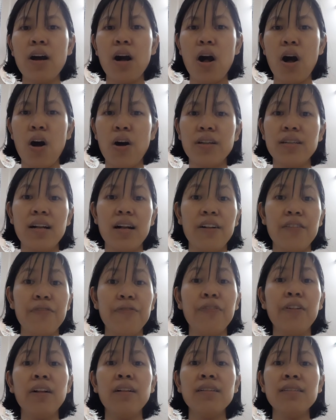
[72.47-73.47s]
on a
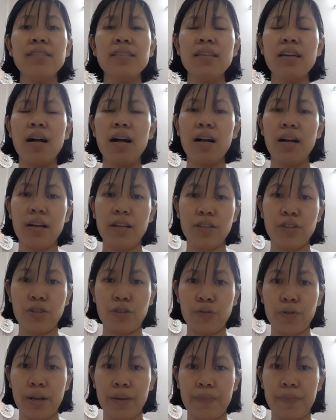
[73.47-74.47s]
field
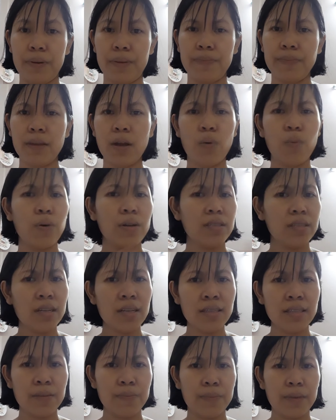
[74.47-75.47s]
trip. What
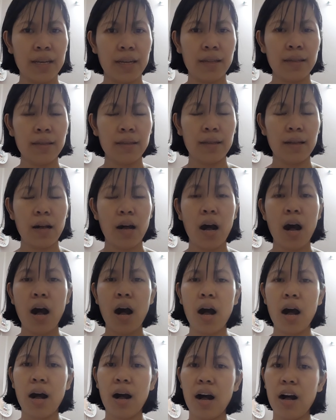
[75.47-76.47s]
does it mean?
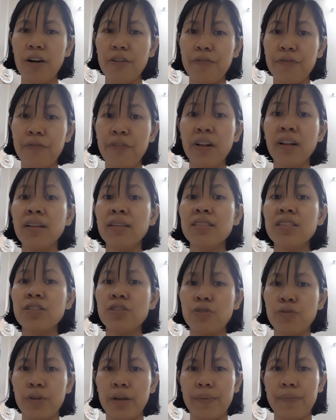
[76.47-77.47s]
A field
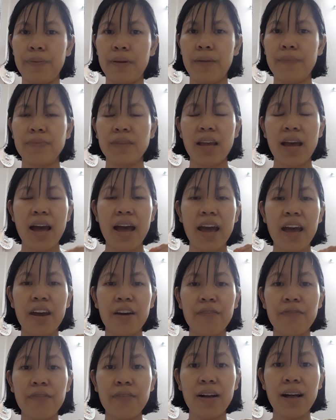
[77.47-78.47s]
trip.
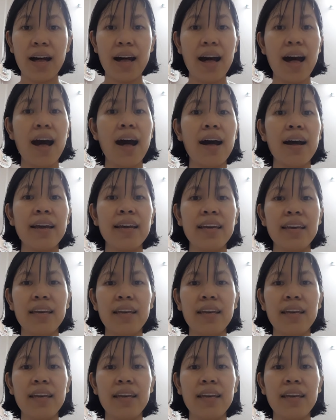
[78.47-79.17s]
FIELD